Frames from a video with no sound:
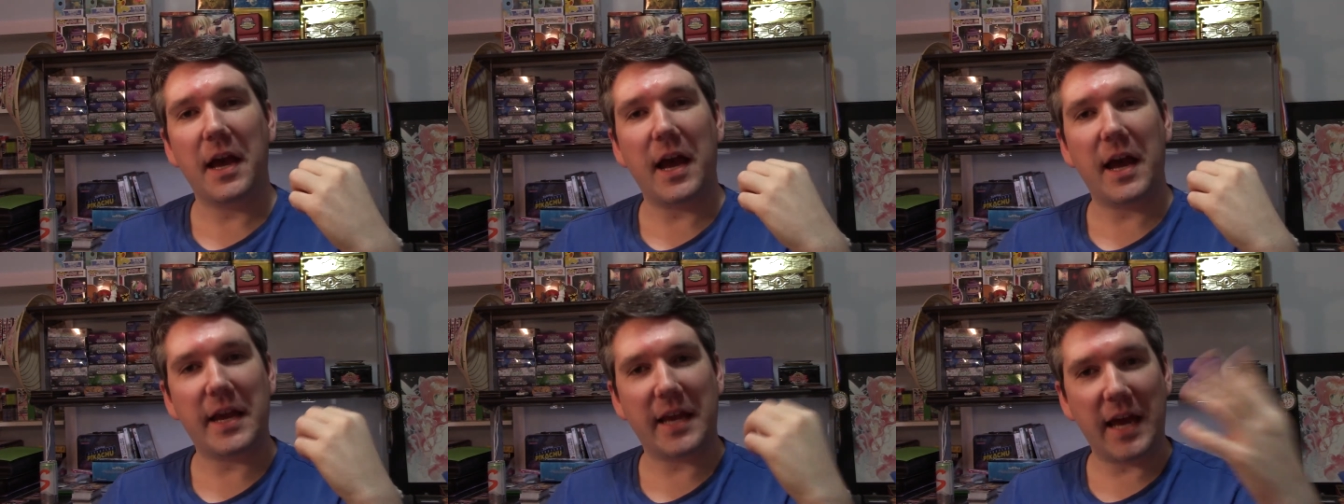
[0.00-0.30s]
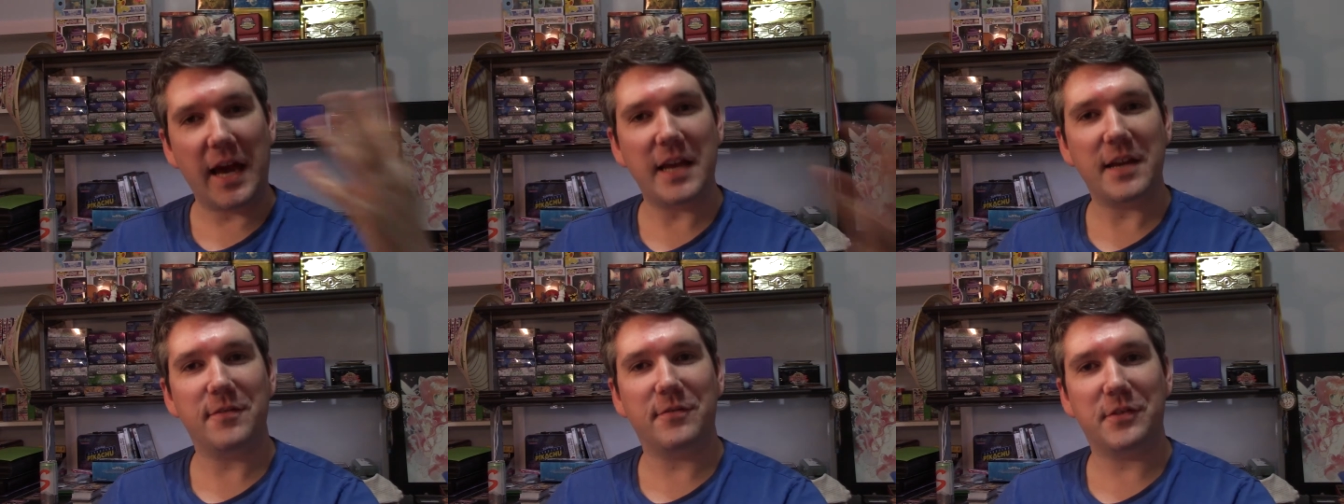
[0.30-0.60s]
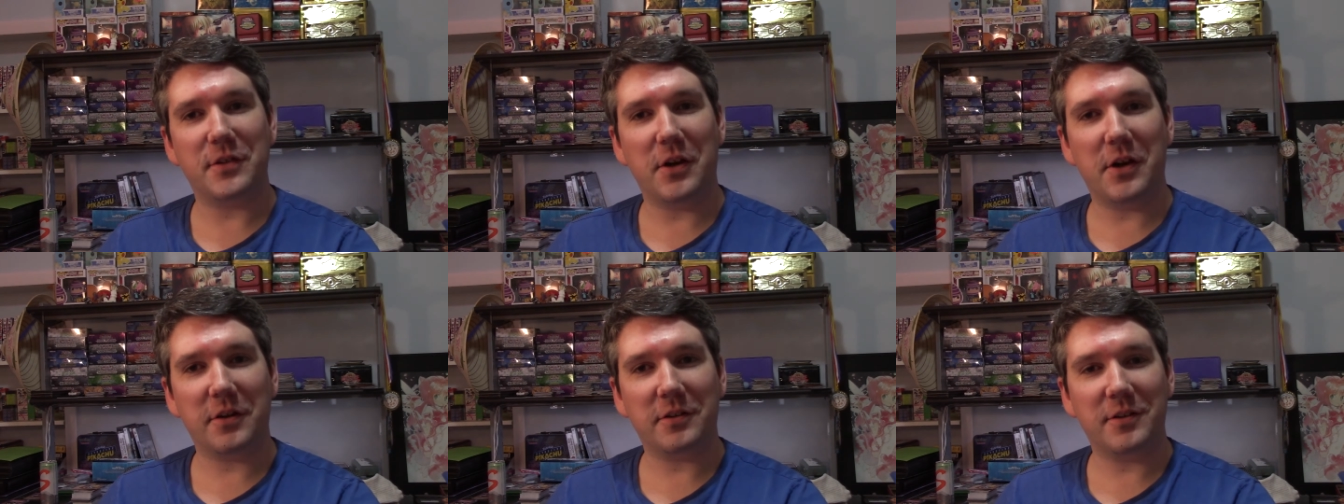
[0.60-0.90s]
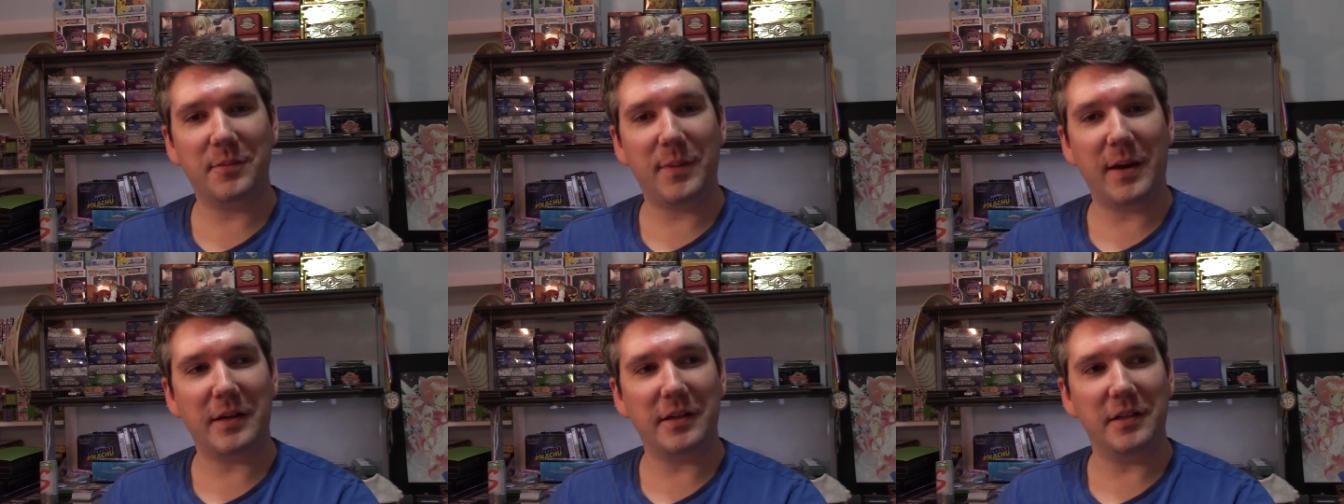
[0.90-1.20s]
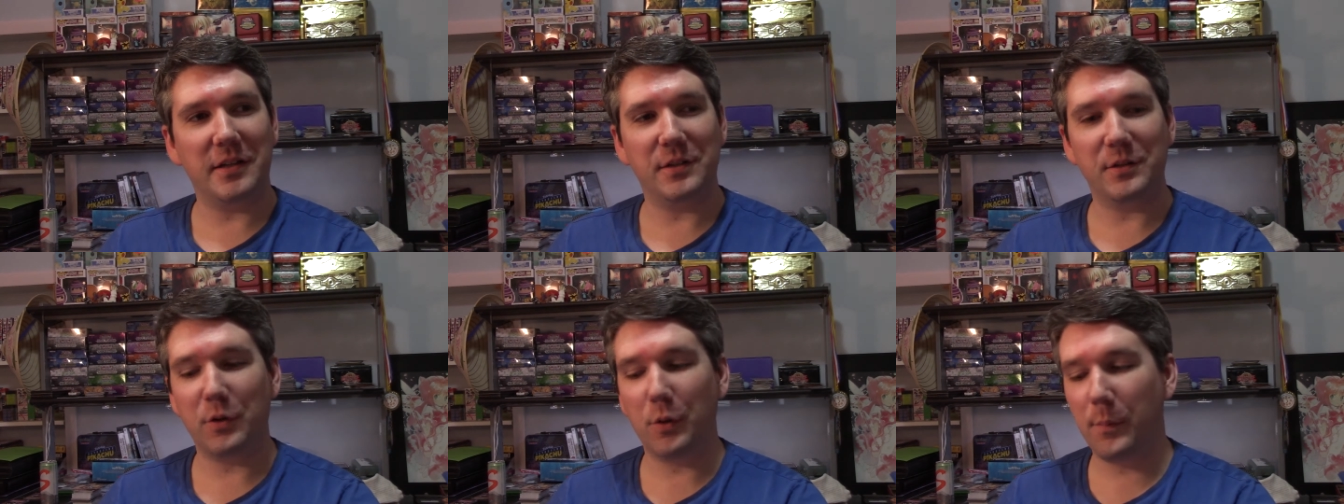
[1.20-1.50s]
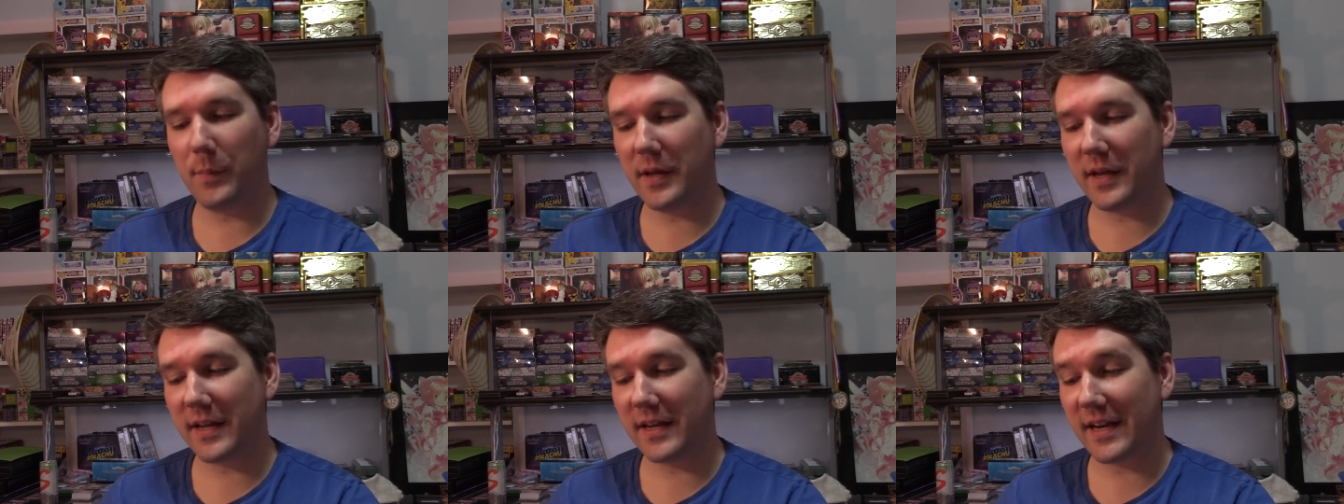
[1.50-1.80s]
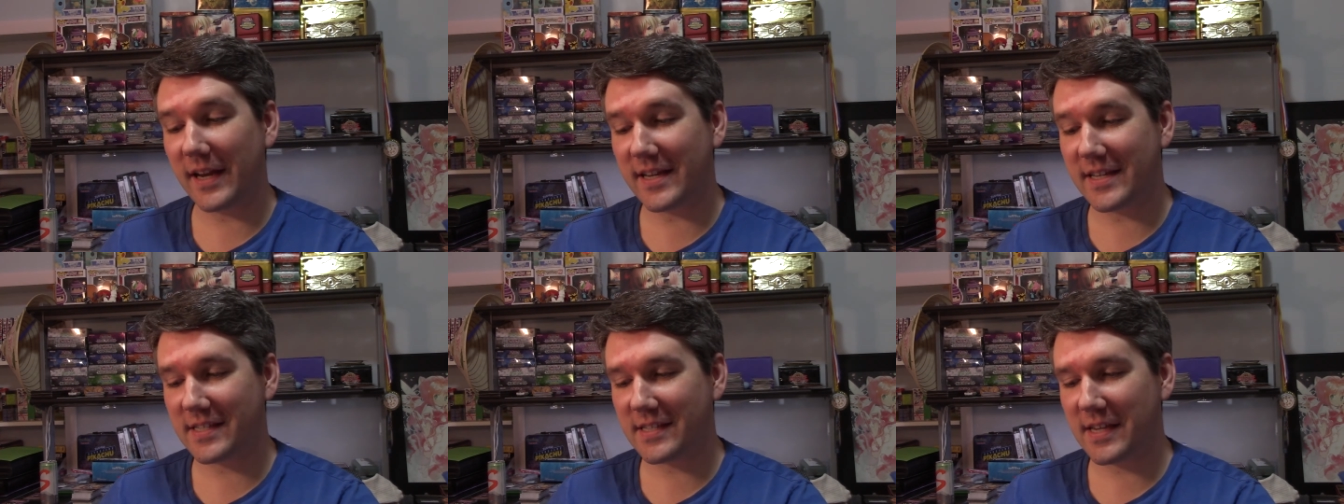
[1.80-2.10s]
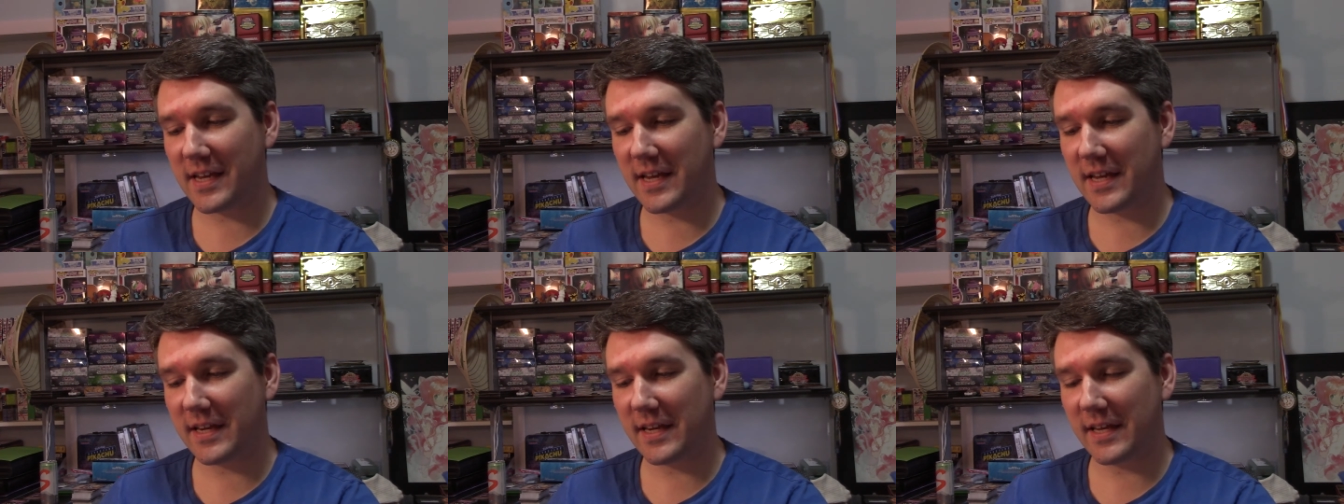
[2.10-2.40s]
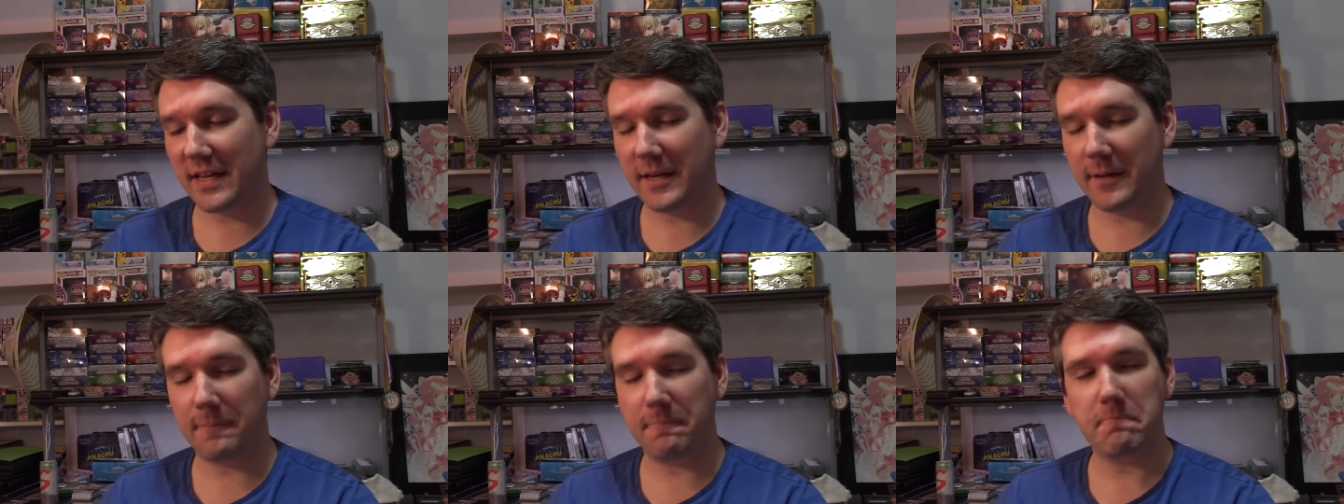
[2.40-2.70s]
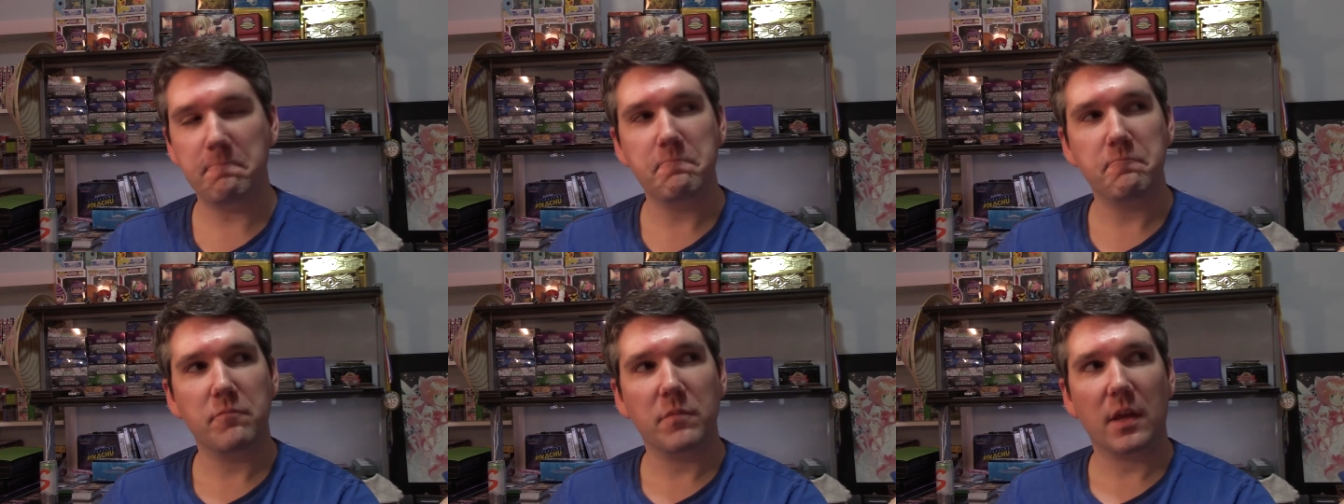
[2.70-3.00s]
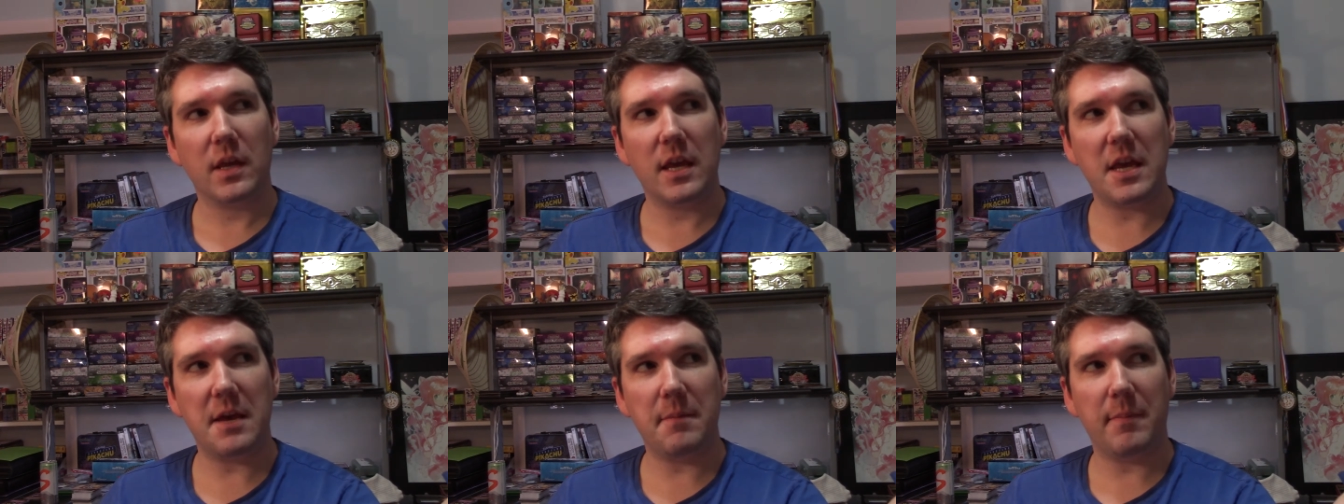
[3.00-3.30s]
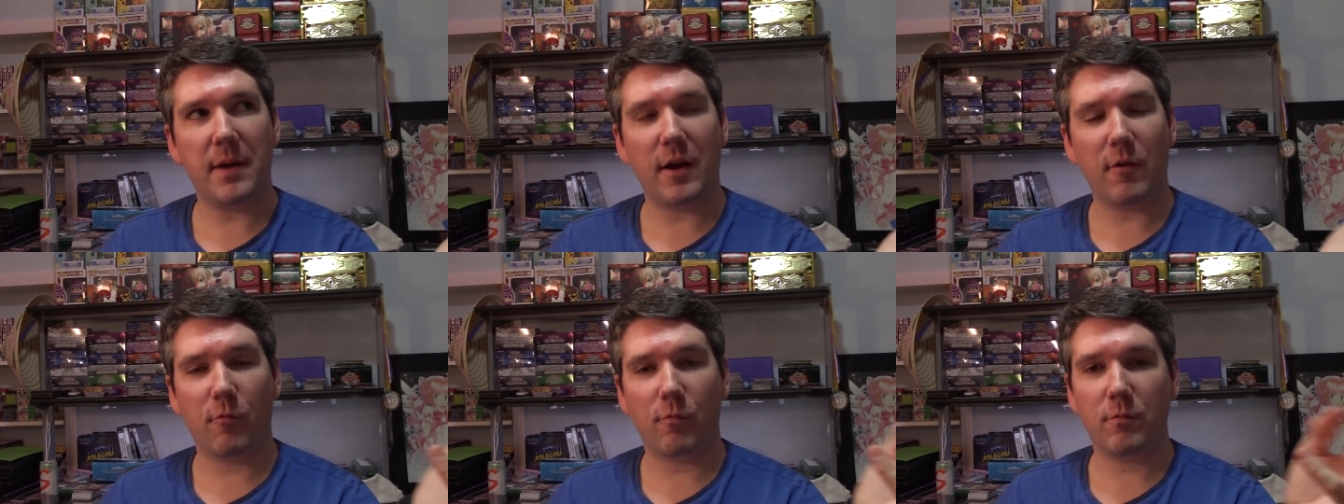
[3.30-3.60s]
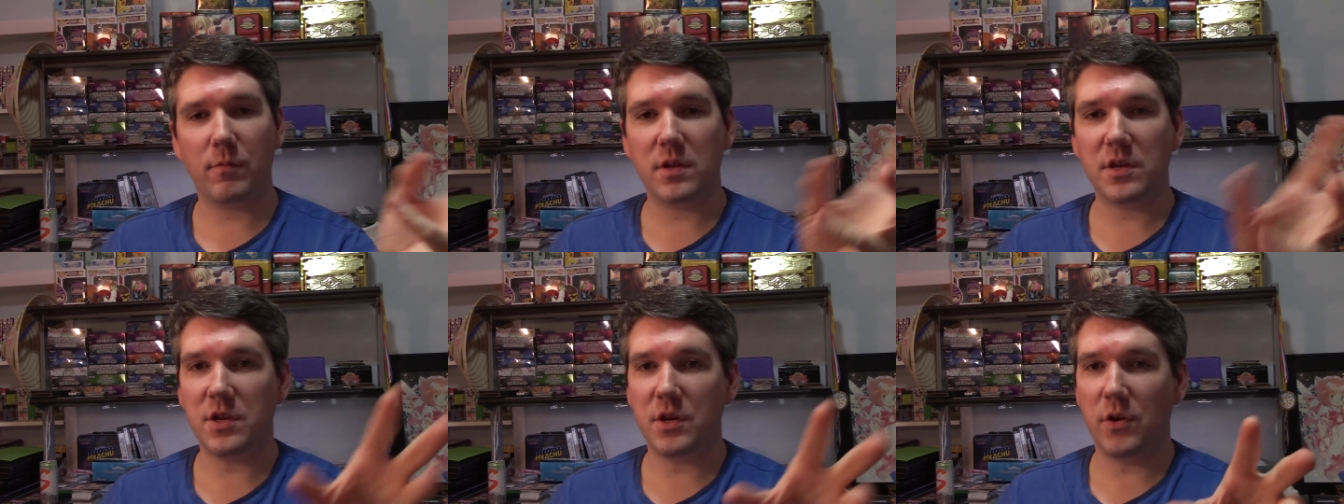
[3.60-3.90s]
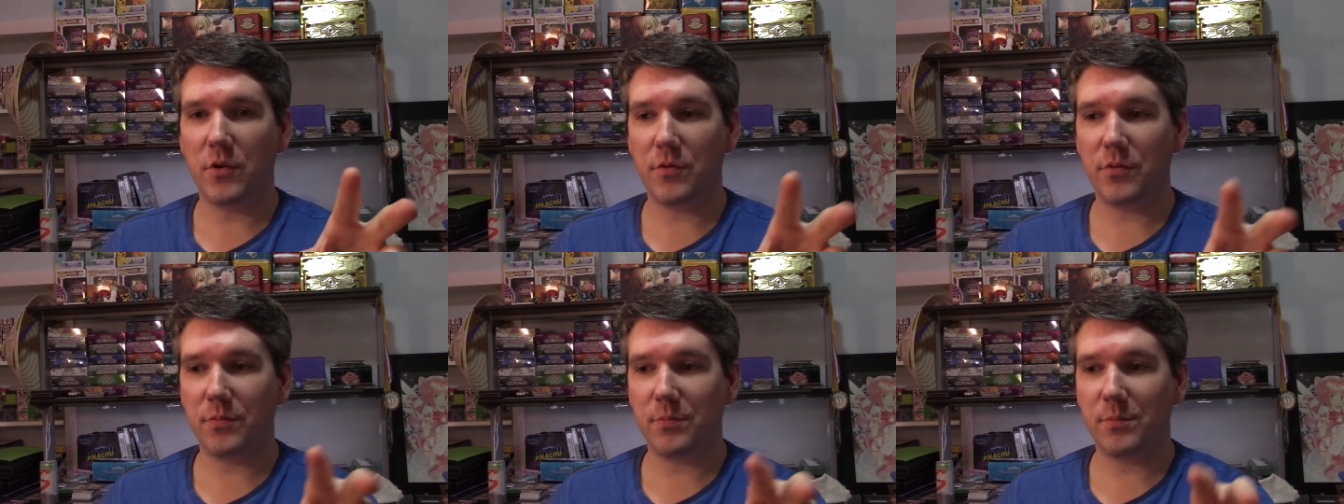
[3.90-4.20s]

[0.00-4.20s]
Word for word: I kind of talked about a little bit and I said um, in my, you know,